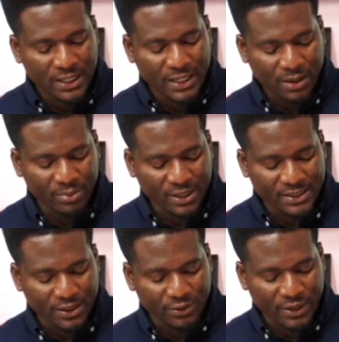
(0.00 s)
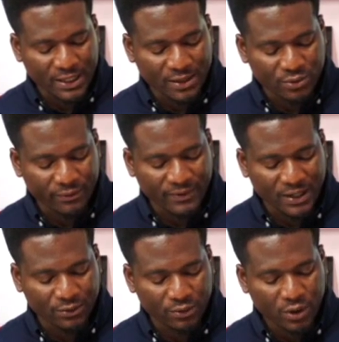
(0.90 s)
Now Abrantia no and so far
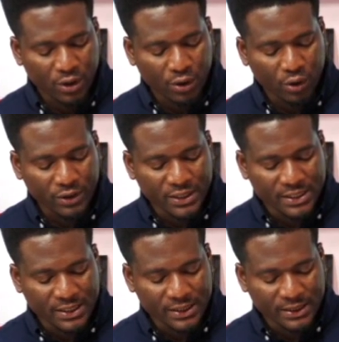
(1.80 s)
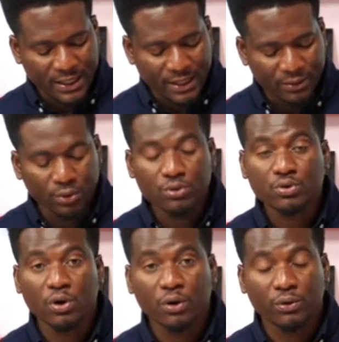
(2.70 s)
no all lead the goal
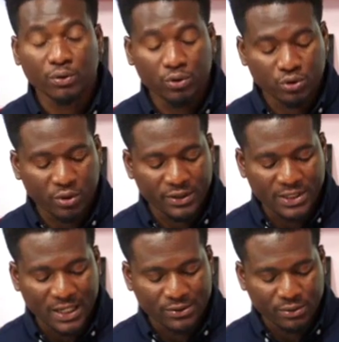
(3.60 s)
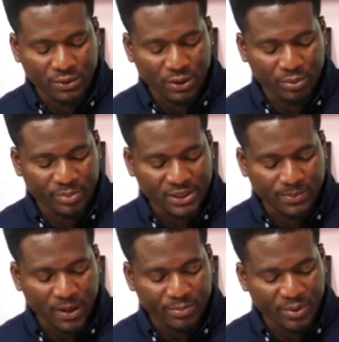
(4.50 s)
scoring charts no or
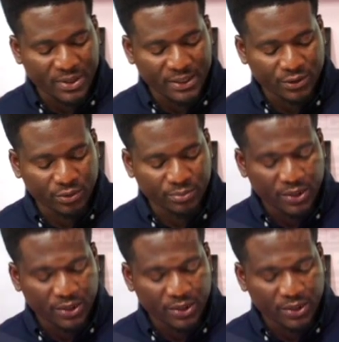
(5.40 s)
BetPawa Premier League no.